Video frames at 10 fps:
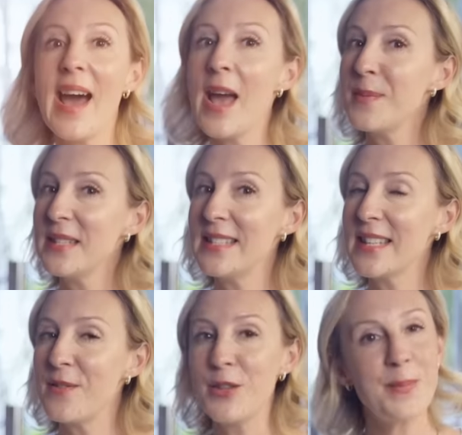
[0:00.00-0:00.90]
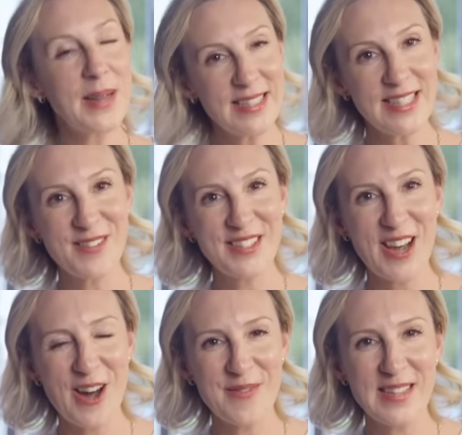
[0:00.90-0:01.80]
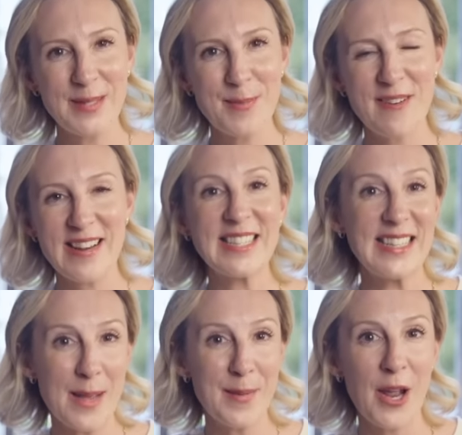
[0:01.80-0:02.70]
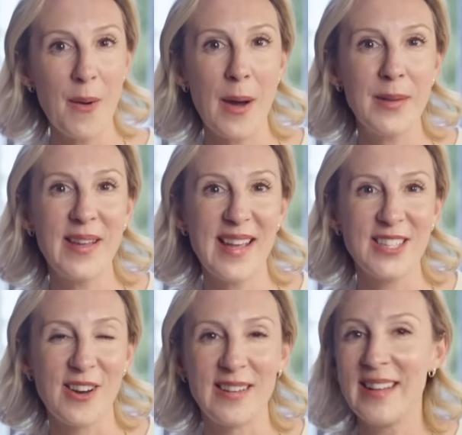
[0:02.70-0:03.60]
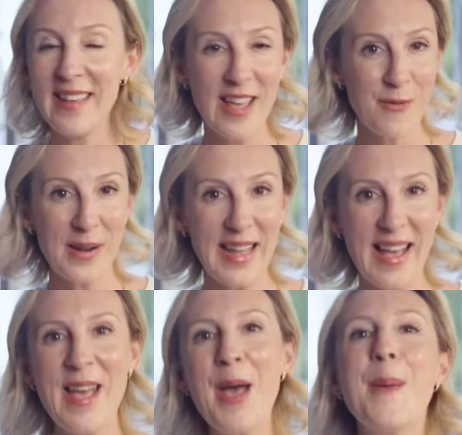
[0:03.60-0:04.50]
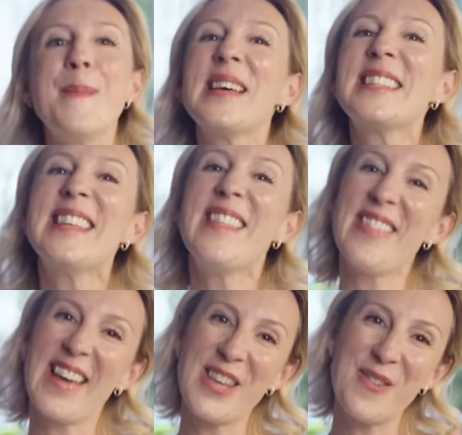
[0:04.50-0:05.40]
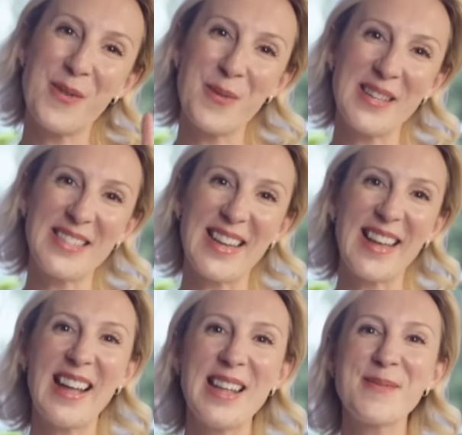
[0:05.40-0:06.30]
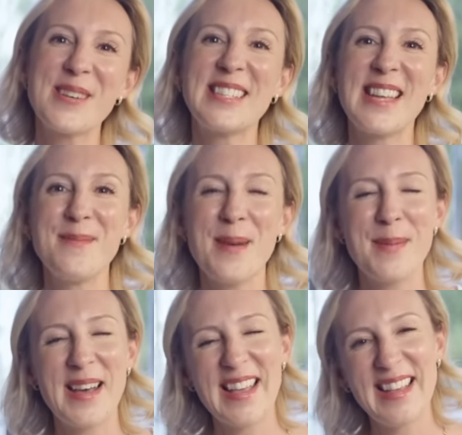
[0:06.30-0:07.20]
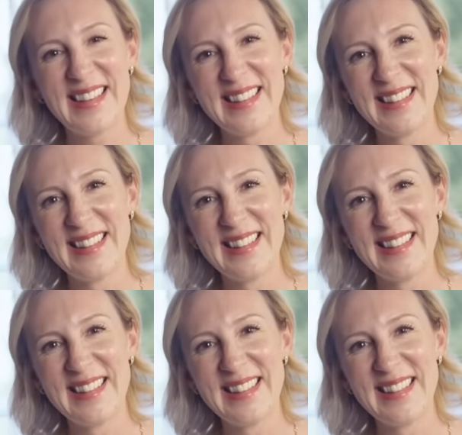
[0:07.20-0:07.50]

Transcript: I hope this has given you plenty of scarf inspiration. Let me know how you get on. Et voilà. Merci and thank you for watching. À la prochaine. Bye bye.